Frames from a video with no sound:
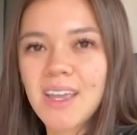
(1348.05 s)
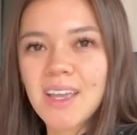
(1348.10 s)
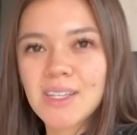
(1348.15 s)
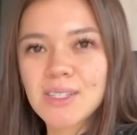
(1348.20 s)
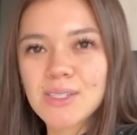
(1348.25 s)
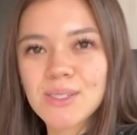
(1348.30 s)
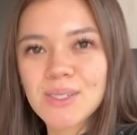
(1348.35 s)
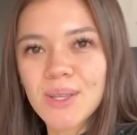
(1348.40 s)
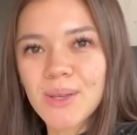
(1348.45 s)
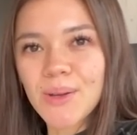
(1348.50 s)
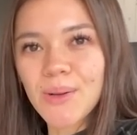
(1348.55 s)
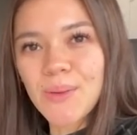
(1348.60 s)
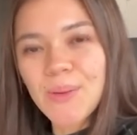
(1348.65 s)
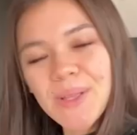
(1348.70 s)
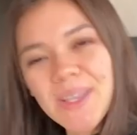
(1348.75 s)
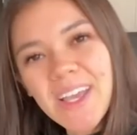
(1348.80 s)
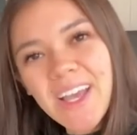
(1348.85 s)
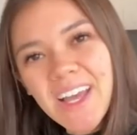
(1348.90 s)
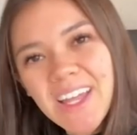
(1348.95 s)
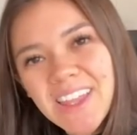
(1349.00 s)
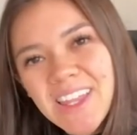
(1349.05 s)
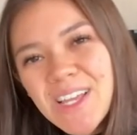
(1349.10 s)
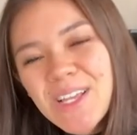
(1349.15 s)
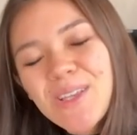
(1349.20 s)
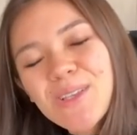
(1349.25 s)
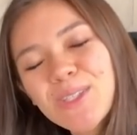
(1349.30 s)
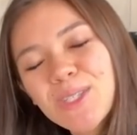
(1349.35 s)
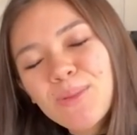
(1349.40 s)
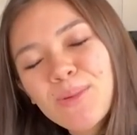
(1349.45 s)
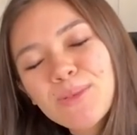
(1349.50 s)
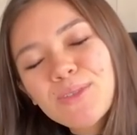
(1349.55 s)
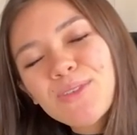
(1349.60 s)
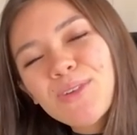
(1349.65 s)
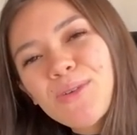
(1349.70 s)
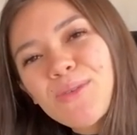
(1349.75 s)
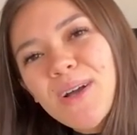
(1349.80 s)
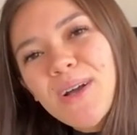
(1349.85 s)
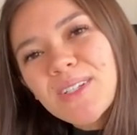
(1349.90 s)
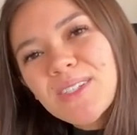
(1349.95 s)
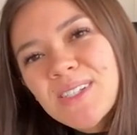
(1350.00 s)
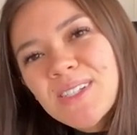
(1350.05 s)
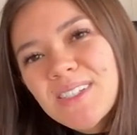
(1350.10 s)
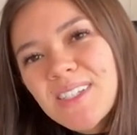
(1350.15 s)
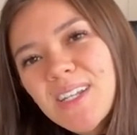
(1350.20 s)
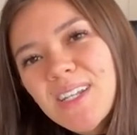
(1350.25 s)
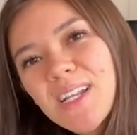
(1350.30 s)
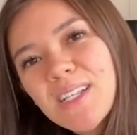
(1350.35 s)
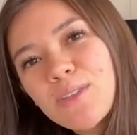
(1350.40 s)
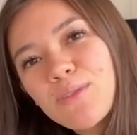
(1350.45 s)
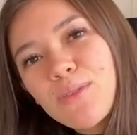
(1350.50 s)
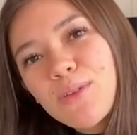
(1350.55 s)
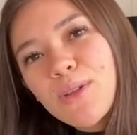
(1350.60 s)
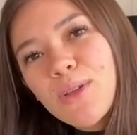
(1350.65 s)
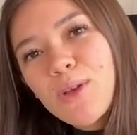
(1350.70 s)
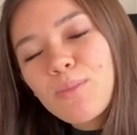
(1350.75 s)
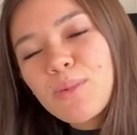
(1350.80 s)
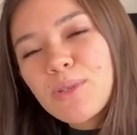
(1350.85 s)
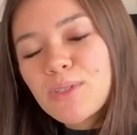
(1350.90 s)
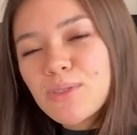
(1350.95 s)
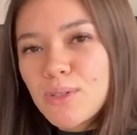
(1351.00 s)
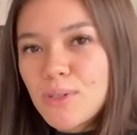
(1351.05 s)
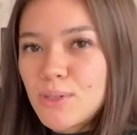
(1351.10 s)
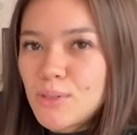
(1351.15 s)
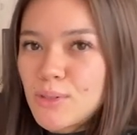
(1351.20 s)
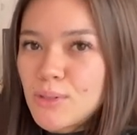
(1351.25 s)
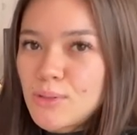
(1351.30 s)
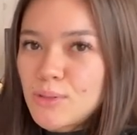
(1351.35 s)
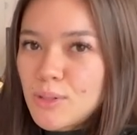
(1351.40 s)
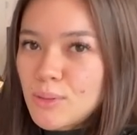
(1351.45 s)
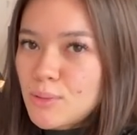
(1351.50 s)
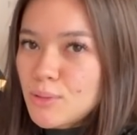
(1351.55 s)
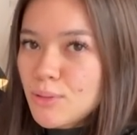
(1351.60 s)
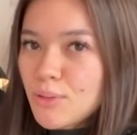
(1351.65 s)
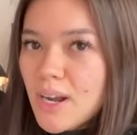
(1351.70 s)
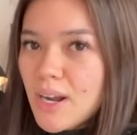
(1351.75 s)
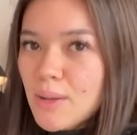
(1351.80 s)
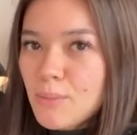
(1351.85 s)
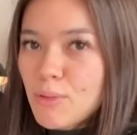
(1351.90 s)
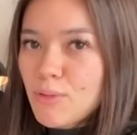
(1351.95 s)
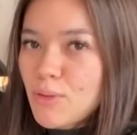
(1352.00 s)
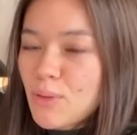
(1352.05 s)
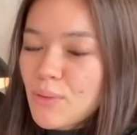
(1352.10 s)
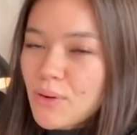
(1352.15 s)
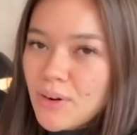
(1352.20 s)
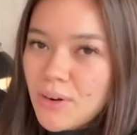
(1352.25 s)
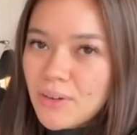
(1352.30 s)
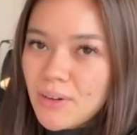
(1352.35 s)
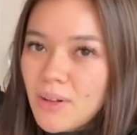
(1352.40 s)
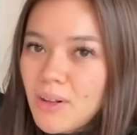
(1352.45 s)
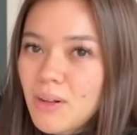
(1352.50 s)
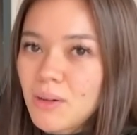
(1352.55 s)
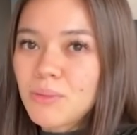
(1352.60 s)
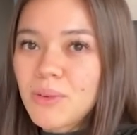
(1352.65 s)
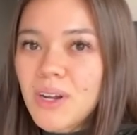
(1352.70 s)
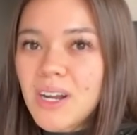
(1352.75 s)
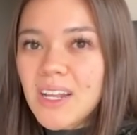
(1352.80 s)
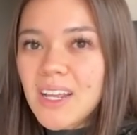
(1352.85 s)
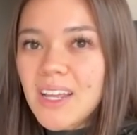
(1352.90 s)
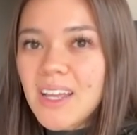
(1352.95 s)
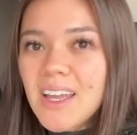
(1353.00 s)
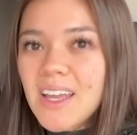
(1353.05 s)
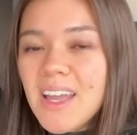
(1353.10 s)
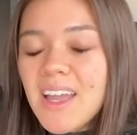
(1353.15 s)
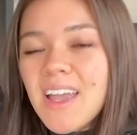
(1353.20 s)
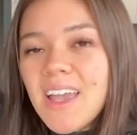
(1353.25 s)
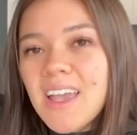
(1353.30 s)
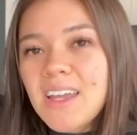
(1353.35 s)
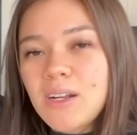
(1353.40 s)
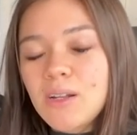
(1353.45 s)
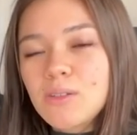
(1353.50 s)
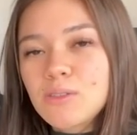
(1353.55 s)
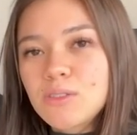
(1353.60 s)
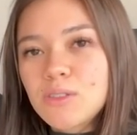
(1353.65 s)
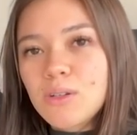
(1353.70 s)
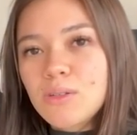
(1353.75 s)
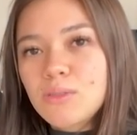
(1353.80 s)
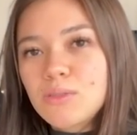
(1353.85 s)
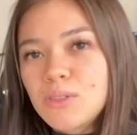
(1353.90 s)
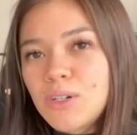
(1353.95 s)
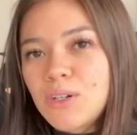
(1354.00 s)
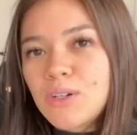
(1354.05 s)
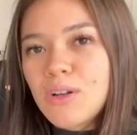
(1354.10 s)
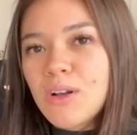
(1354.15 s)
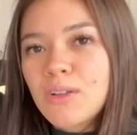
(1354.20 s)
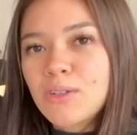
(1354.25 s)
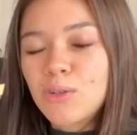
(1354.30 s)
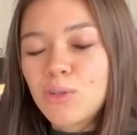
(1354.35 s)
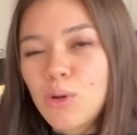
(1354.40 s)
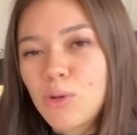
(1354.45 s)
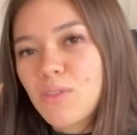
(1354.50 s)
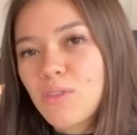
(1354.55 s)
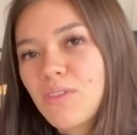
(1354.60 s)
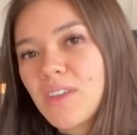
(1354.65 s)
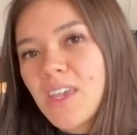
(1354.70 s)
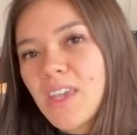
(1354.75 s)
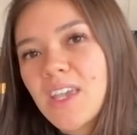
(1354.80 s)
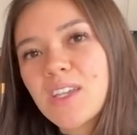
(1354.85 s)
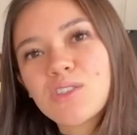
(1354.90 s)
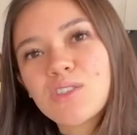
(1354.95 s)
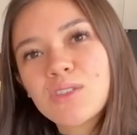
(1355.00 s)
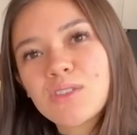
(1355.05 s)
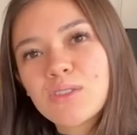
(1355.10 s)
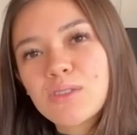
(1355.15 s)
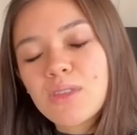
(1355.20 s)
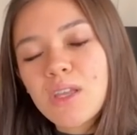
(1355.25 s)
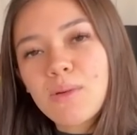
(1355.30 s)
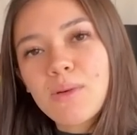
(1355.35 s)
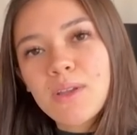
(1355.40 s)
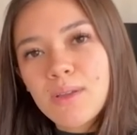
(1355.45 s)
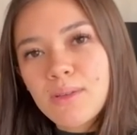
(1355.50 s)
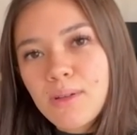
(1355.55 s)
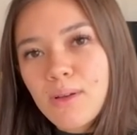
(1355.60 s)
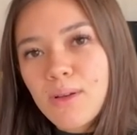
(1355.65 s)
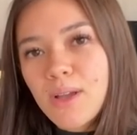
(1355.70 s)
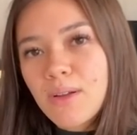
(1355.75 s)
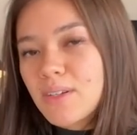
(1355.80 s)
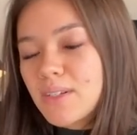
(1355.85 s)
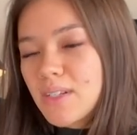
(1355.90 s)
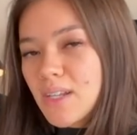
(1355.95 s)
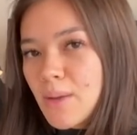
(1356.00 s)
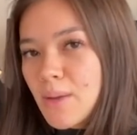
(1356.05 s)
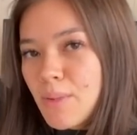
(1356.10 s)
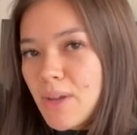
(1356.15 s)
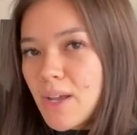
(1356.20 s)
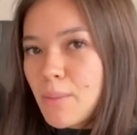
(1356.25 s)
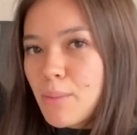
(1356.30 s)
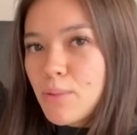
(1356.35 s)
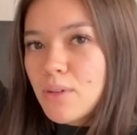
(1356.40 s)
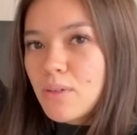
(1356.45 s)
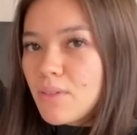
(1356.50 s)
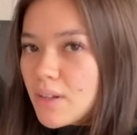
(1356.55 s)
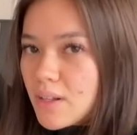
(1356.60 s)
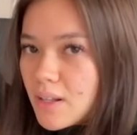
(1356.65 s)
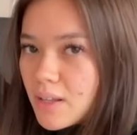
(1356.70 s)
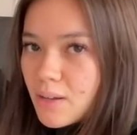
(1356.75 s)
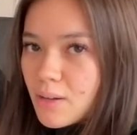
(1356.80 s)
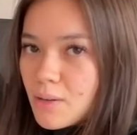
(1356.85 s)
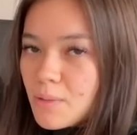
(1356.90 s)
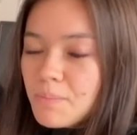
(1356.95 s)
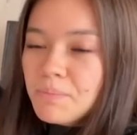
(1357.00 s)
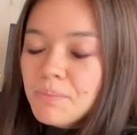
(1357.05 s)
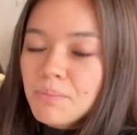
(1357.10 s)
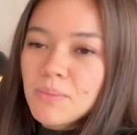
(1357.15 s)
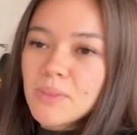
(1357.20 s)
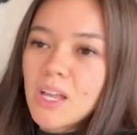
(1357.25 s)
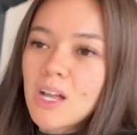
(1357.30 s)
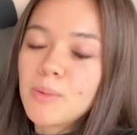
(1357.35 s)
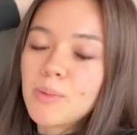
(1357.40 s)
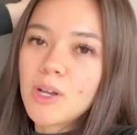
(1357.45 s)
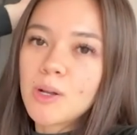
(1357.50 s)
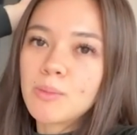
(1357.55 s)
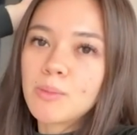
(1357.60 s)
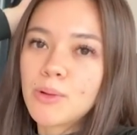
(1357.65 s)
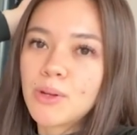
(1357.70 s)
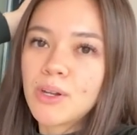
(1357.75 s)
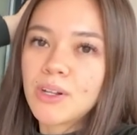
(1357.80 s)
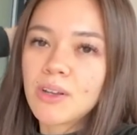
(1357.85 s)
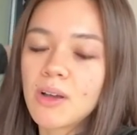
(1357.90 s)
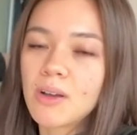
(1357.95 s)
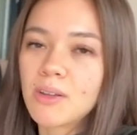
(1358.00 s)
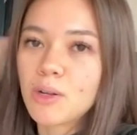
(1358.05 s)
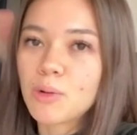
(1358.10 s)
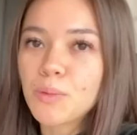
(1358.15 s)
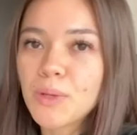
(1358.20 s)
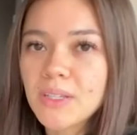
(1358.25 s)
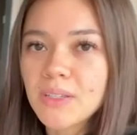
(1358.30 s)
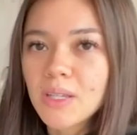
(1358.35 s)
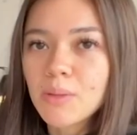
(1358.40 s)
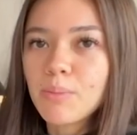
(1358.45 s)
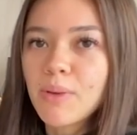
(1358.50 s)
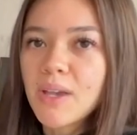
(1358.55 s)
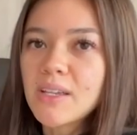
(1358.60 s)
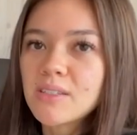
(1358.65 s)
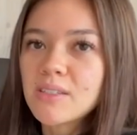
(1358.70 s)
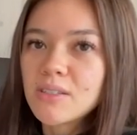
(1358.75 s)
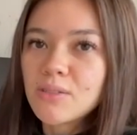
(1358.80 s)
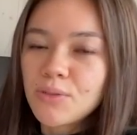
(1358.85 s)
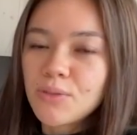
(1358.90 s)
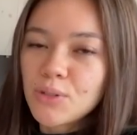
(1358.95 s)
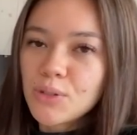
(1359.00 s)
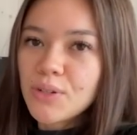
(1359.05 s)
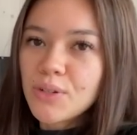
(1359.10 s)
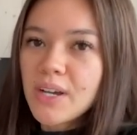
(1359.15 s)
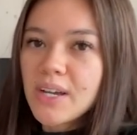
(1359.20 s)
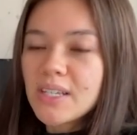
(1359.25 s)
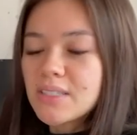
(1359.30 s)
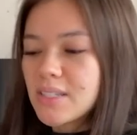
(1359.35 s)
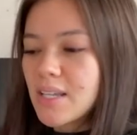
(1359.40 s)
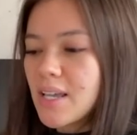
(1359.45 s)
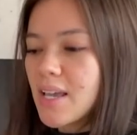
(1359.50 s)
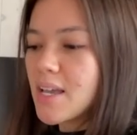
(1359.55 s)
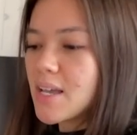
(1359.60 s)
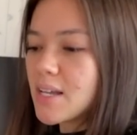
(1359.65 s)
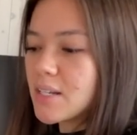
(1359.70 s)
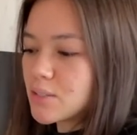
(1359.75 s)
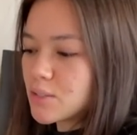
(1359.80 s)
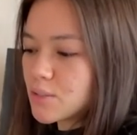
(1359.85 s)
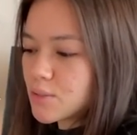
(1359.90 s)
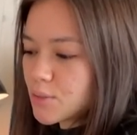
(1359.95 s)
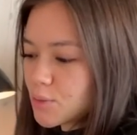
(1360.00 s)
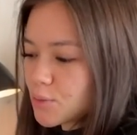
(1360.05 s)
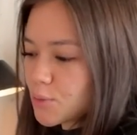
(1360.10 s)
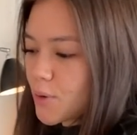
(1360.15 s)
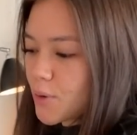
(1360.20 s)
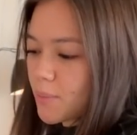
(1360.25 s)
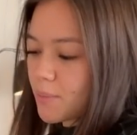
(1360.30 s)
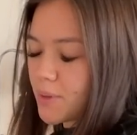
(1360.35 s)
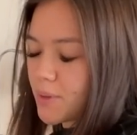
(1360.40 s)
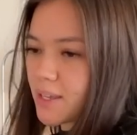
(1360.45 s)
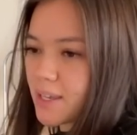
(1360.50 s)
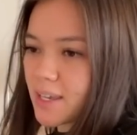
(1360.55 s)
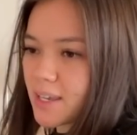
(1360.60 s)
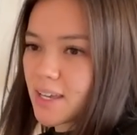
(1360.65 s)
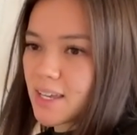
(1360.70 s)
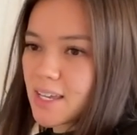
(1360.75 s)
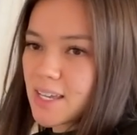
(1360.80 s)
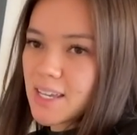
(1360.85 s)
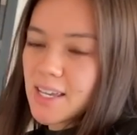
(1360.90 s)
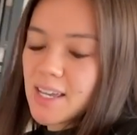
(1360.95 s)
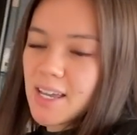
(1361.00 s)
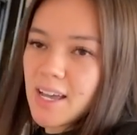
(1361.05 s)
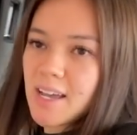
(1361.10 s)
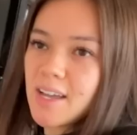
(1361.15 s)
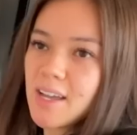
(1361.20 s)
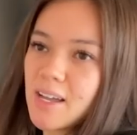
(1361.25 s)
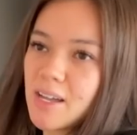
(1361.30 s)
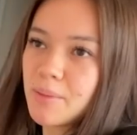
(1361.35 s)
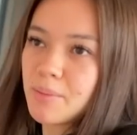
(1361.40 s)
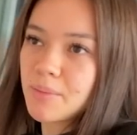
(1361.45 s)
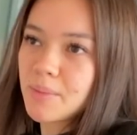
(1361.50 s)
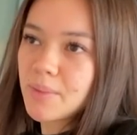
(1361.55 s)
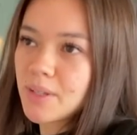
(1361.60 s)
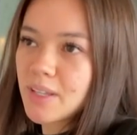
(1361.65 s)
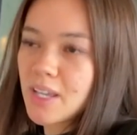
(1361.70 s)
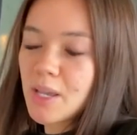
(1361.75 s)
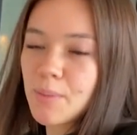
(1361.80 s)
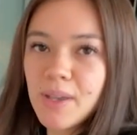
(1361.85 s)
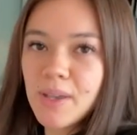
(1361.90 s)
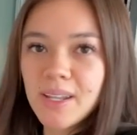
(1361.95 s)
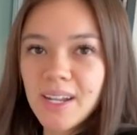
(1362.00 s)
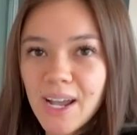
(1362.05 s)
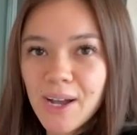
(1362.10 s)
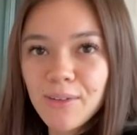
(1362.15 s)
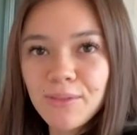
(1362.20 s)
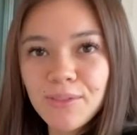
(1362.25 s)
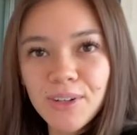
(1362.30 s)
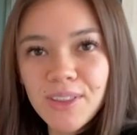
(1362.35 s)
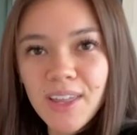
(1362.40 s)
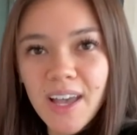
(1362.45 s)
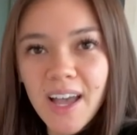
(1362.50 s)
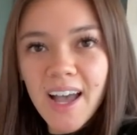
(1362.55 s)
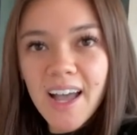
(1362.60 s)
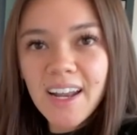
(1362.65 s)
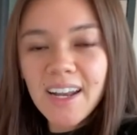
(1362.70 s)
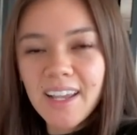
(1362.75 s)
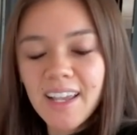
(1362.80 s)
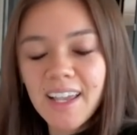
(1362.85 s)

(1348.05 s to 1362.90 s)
So yeah, thank you so much for watching today's video. Be sure to subscribe if you aren't already and also turn on your notifications so that way you know every time I upload a video I'll be uploading on a weekly basis for you guys to be um, keeping an eye out for that.